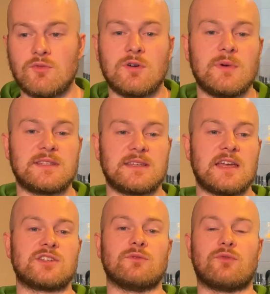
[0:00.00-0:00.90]
real
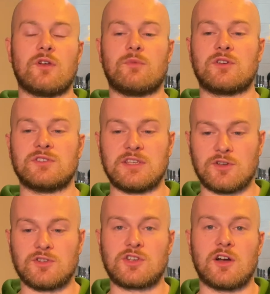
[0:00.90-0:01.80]
mitigation for it because he
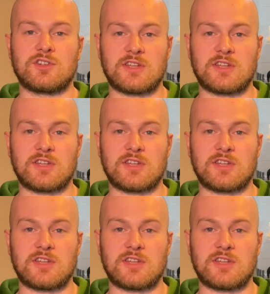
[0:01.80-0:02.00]
could charge